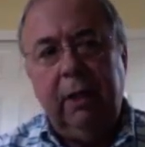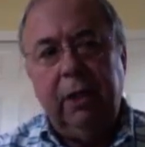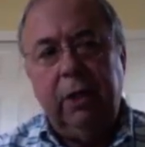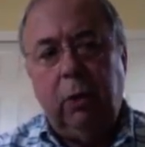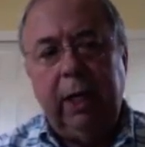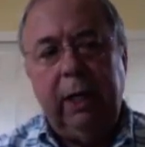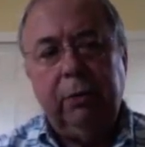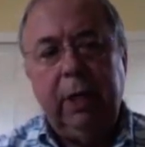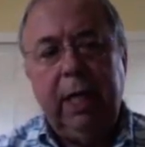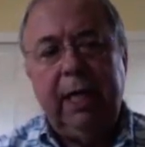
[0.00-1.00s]
The
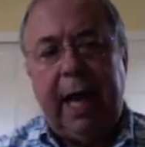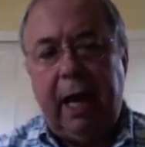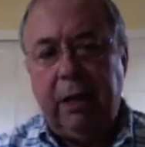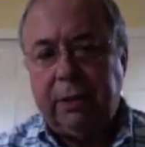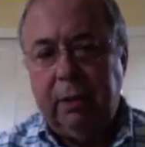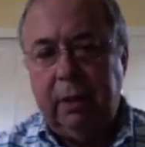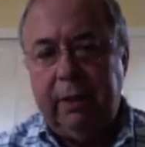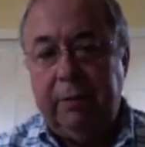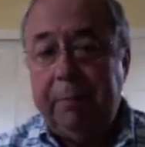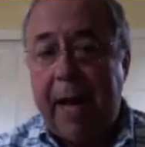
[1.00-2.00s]
23,000
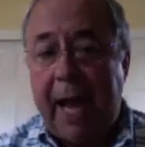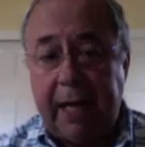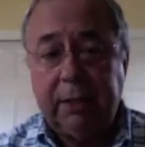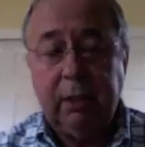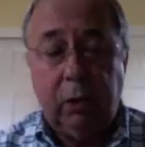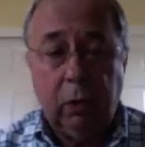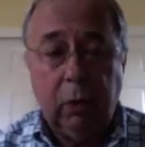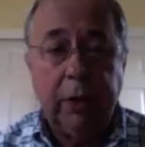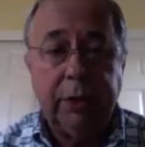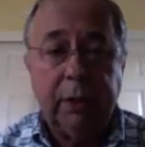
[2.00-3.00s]
that passed the
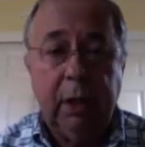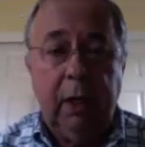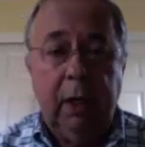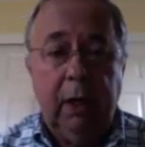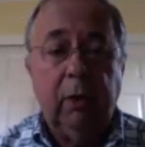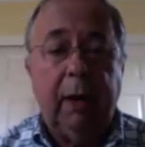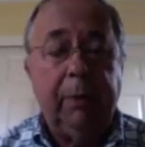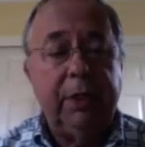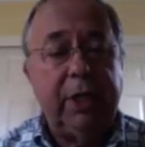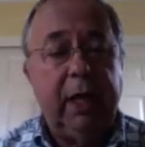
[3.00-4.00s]
course
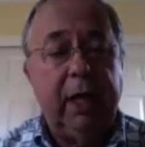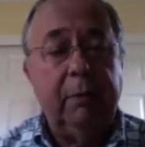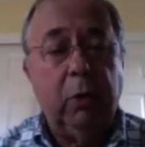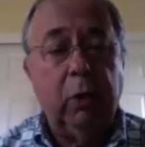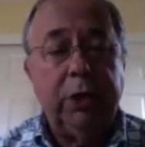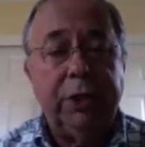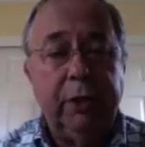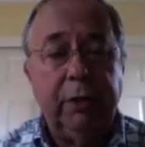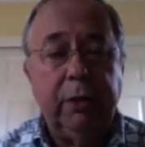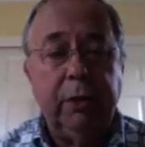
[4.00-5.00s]
represented more
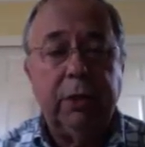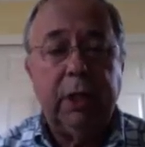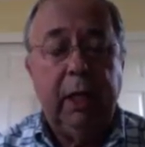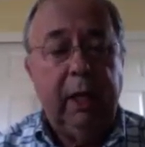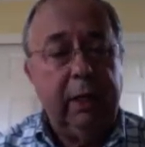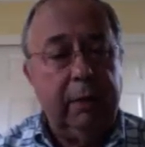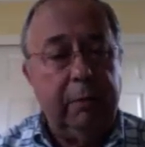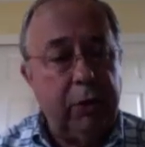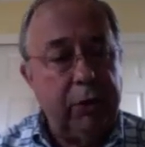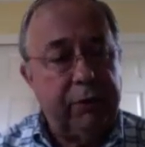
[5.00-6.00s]
students than
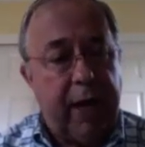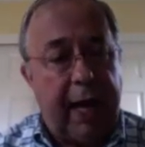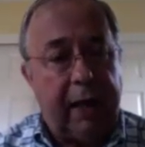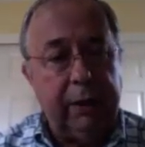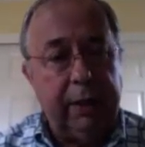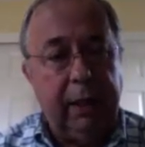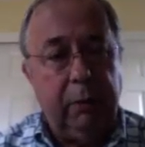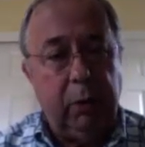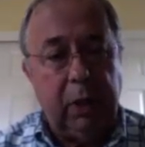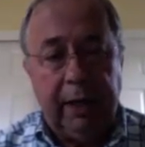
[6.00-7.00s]
most
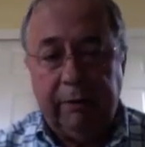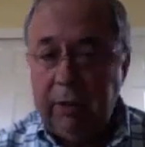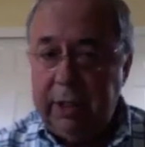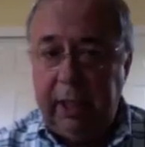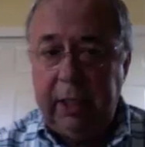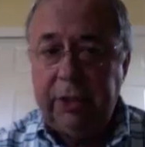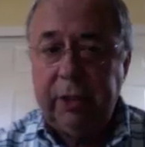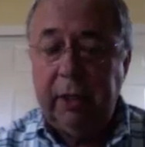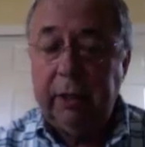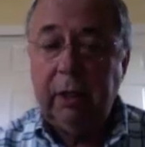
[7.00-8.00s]
faculty will ever
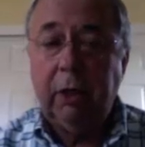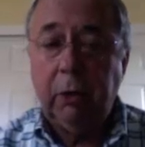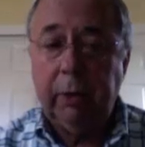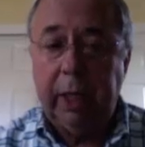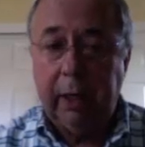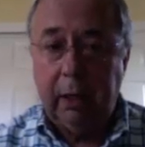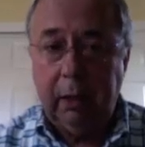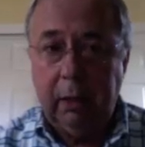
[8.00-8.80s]
teach in their career.